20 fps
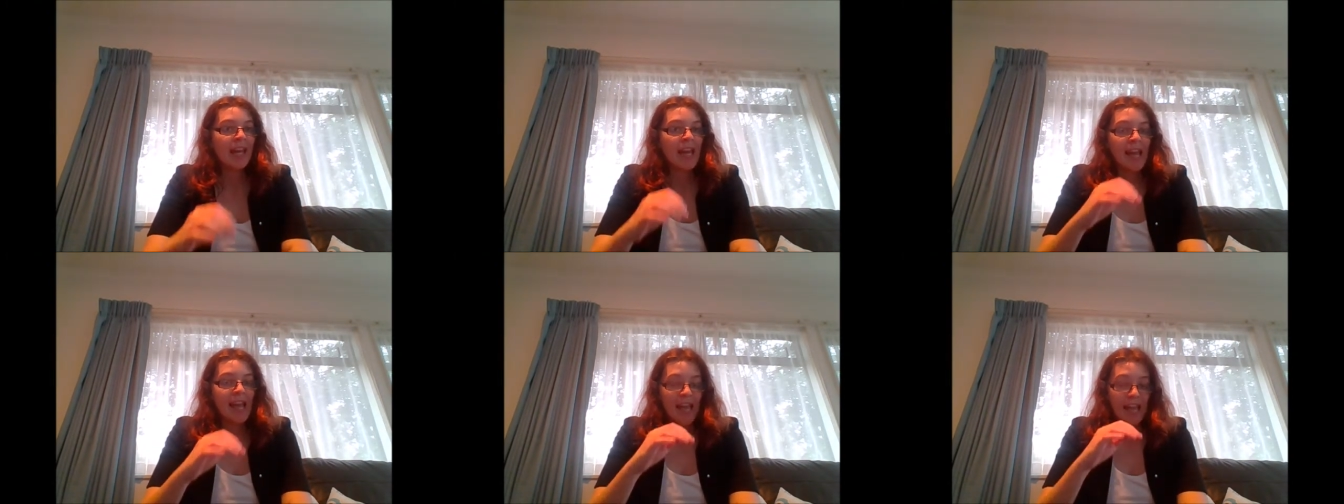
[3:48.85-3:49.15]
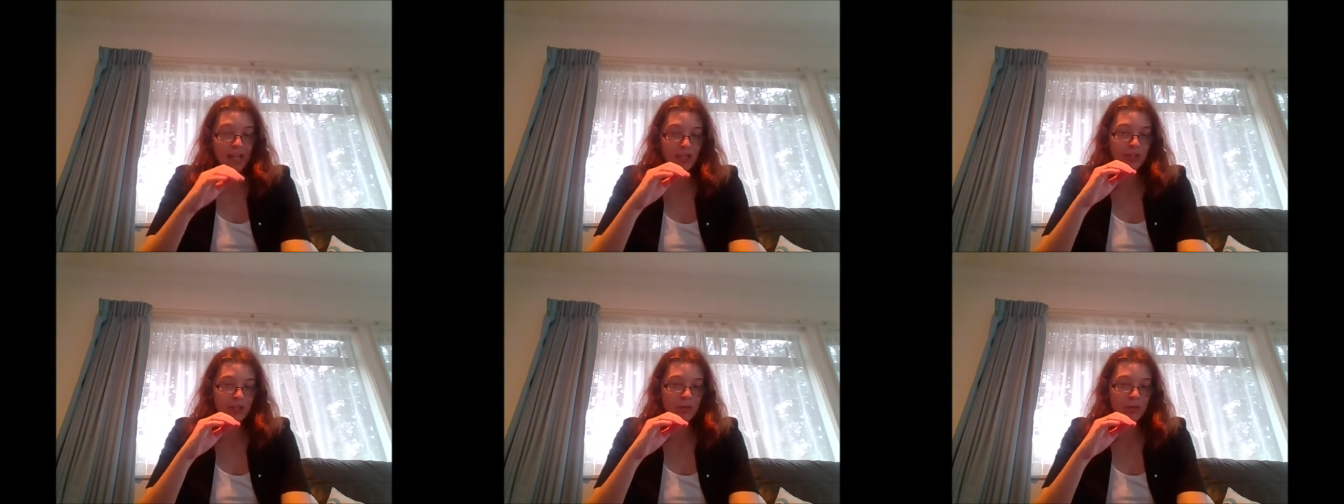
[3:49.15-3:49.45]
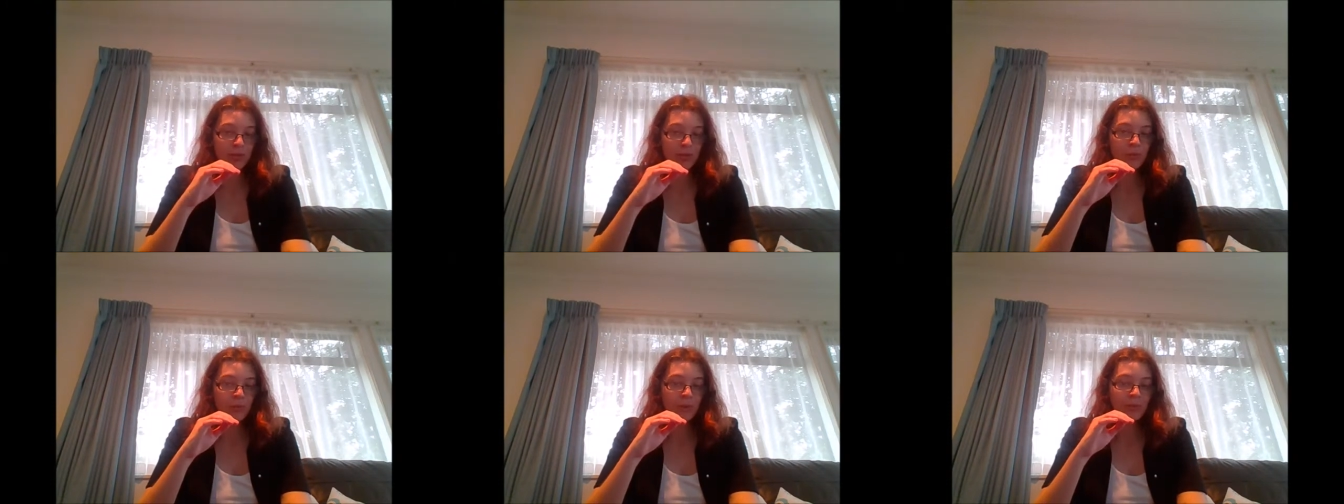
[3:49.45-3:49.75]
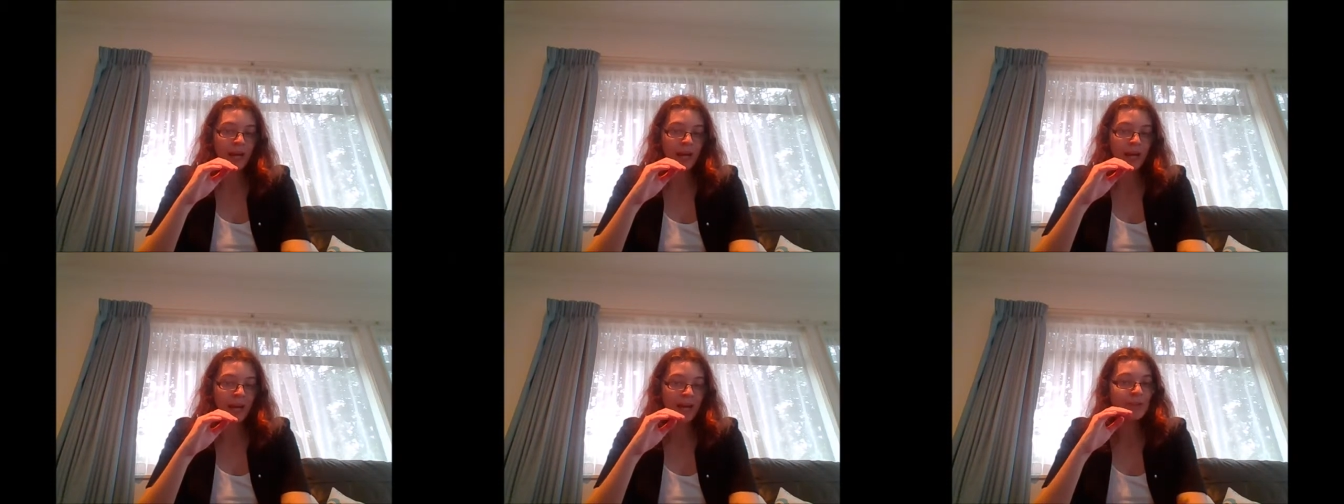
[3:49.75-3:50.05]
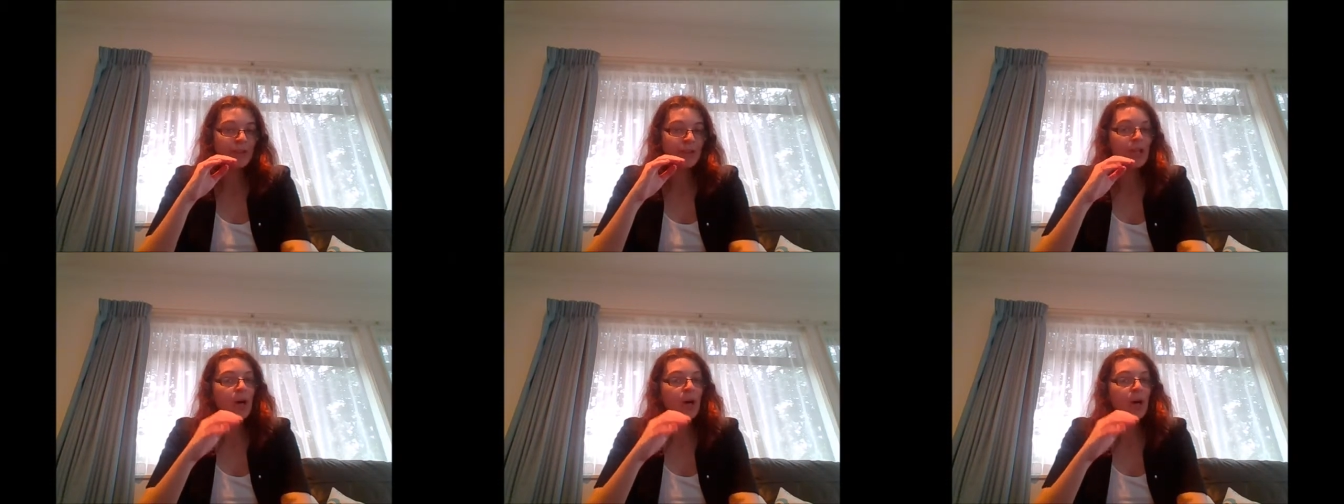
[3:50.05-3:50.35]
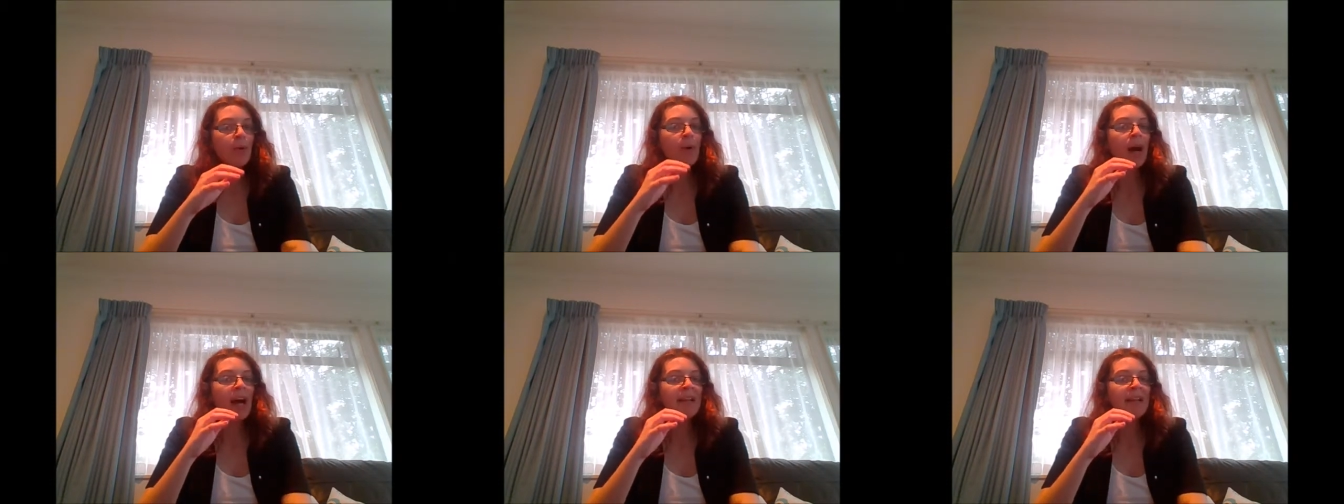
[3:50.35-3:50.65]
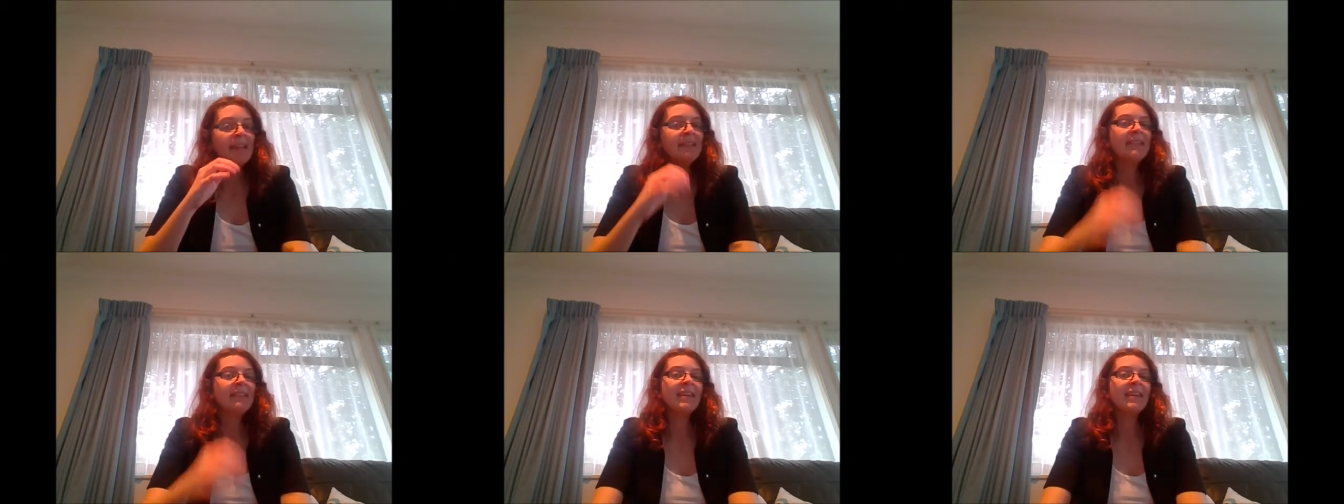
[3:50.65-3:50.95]
And you will have no
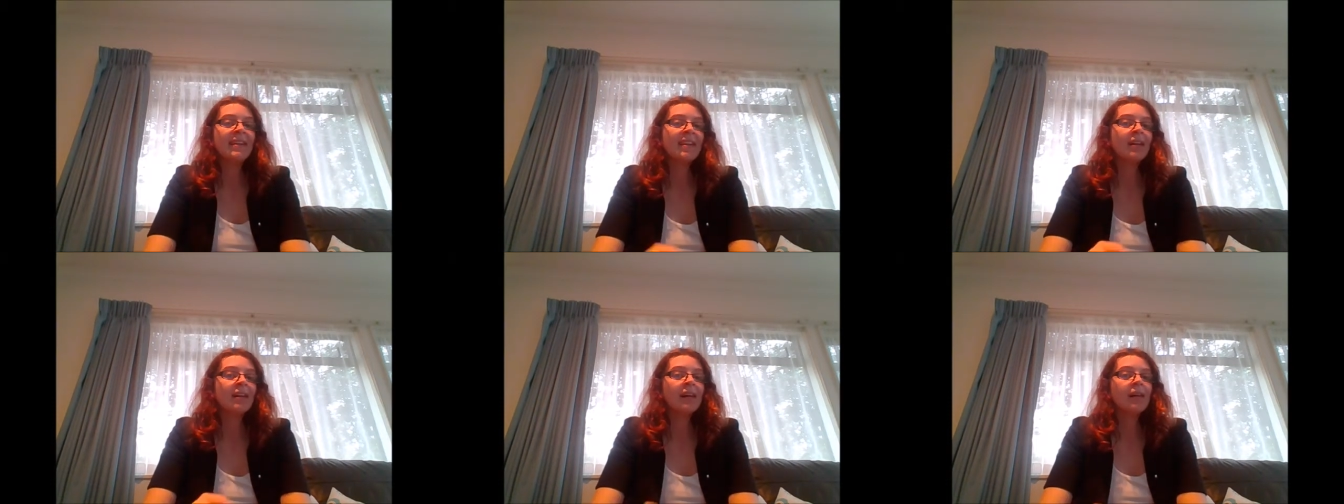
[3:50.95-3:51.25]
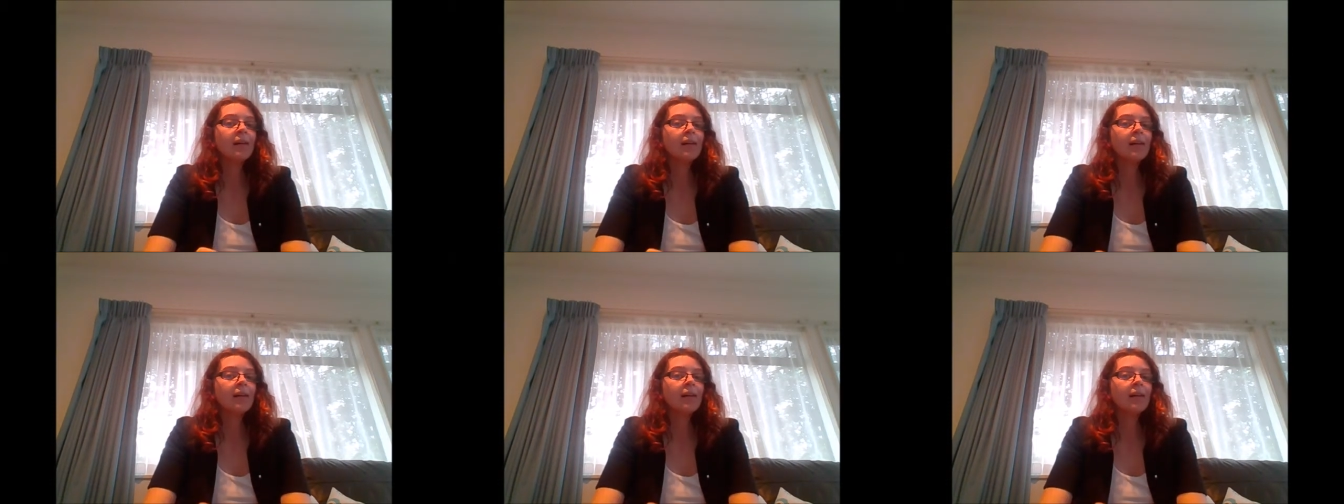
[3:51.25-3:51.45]
idea